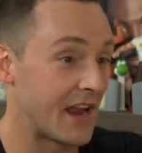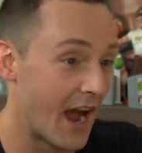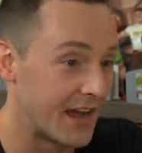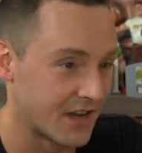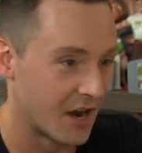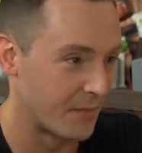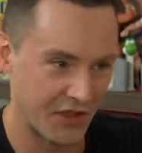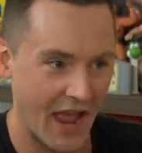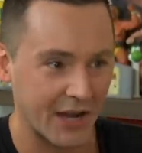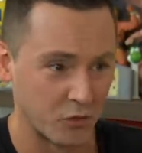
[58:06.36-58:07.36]
guys on it, but
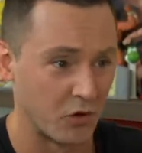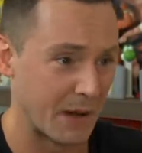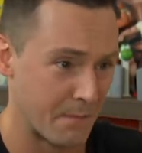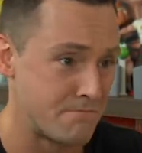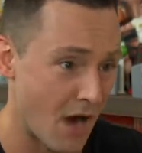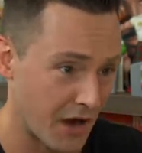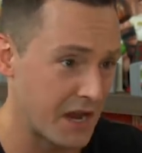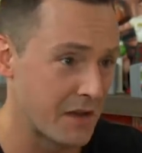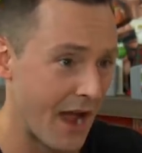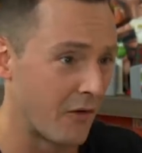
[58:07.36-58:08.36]
the actual like money
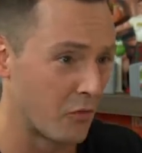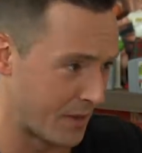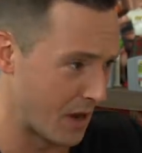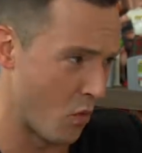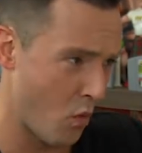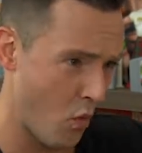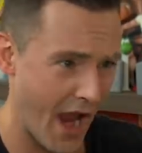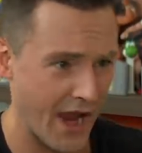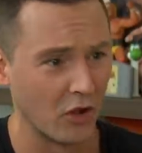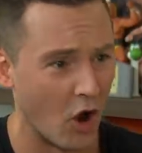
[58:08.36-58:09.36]
amount Equ will yeah. be way
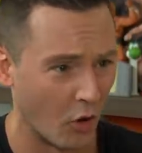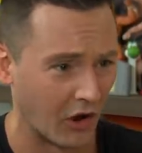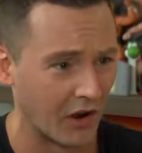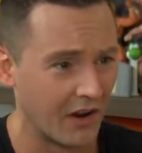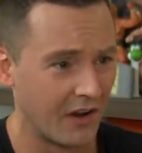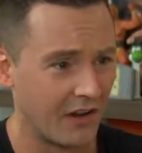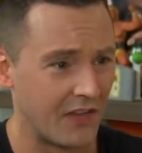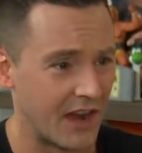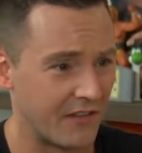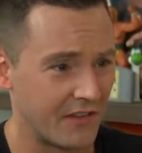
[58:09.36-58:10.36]
yeah. lower.
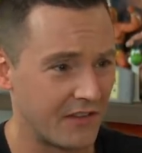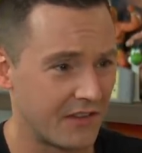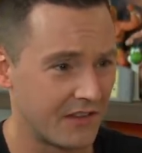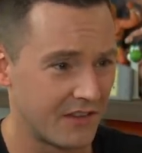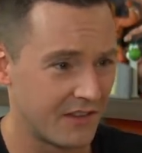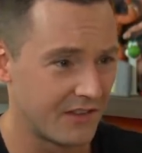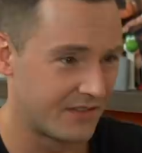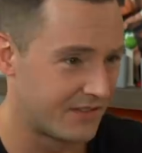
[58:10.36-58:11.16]
Than oh, one hundred percent.